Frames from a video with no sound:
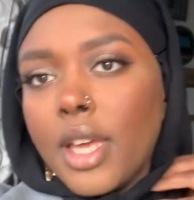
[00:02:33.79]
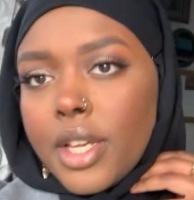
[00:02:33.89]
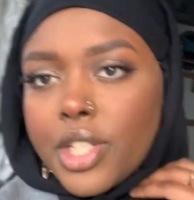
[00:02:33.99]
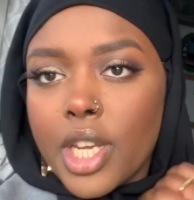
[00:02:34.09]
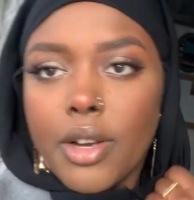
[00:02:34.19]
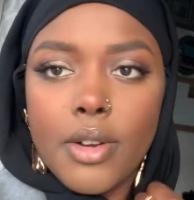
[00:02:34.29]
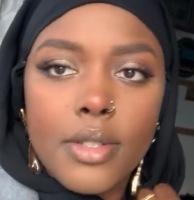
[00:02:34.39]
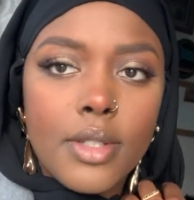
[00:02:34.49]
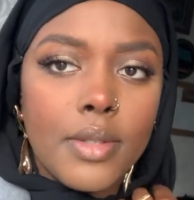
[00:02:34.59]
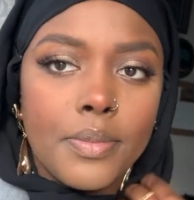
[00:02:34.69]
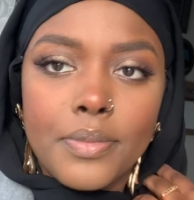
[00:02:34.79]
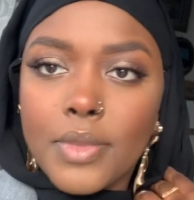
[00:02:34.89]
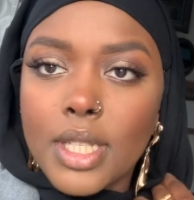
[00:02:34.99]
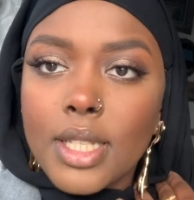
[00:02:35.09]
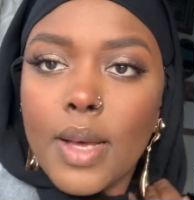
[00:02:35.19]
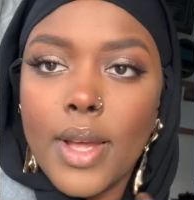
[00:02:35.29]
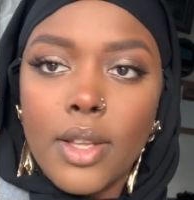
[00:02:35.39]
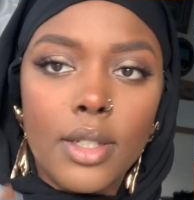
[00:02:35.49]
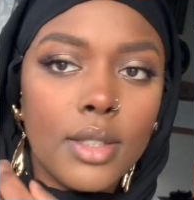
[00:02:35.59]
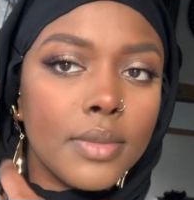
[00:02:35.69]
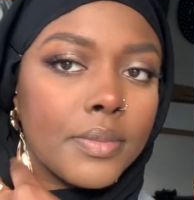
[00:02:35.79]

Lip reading: Cheers. This is how I look.